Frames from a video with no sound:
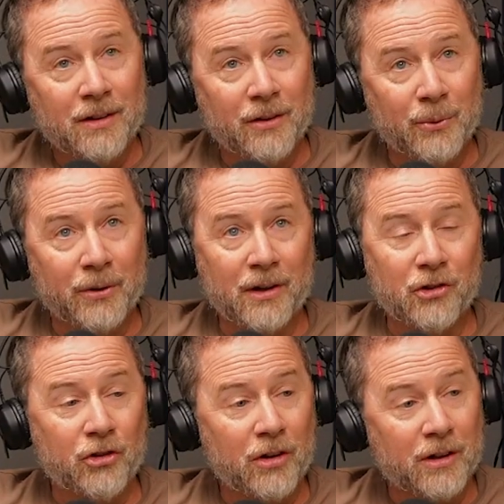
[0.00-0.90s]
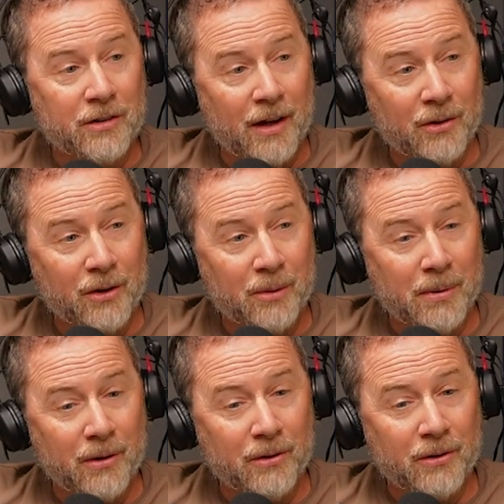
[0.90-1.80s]
that we're not shutting down our
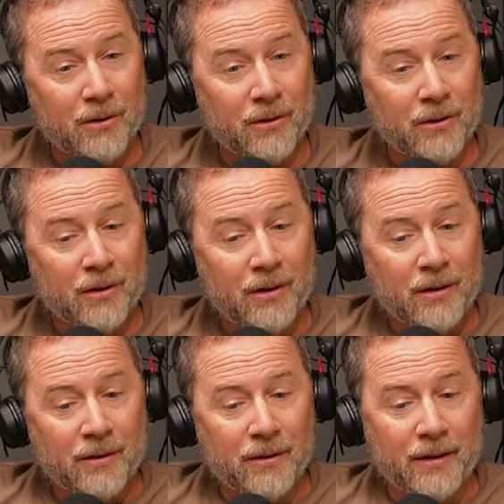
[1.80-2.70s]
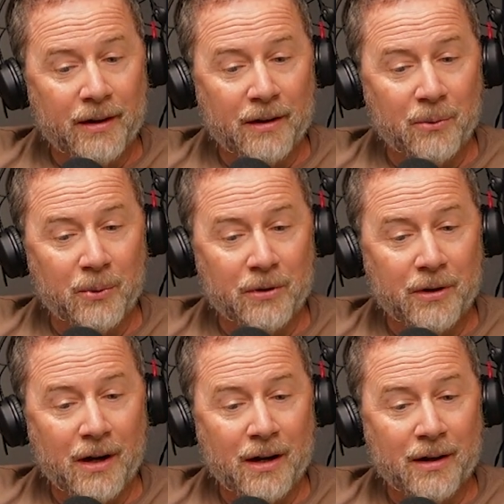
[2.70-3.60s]
partner, that we're
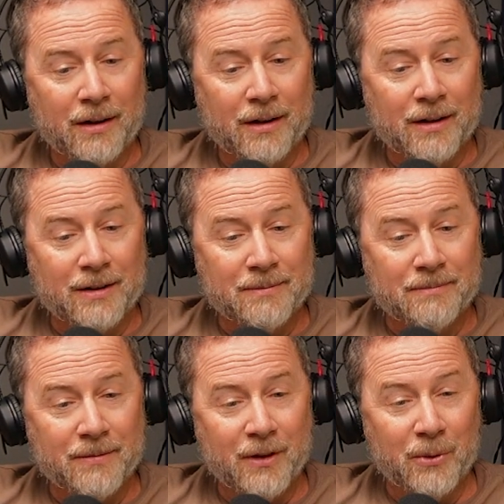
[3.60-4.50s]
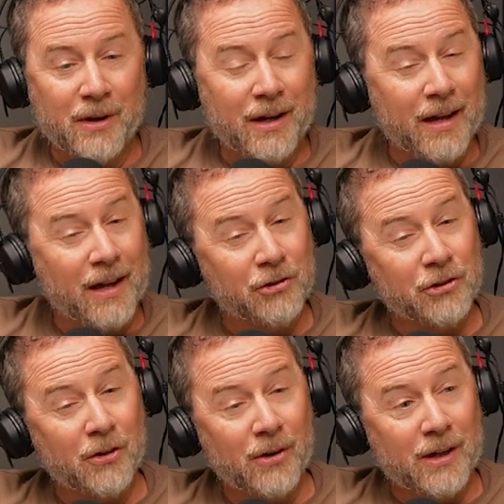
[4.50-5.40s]
not
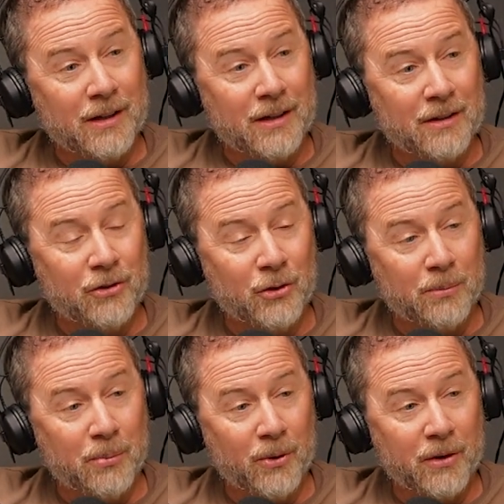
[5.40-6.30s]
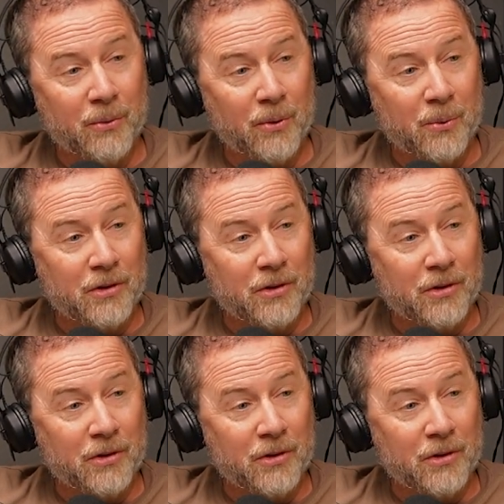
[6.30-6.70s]
escalating to a point where we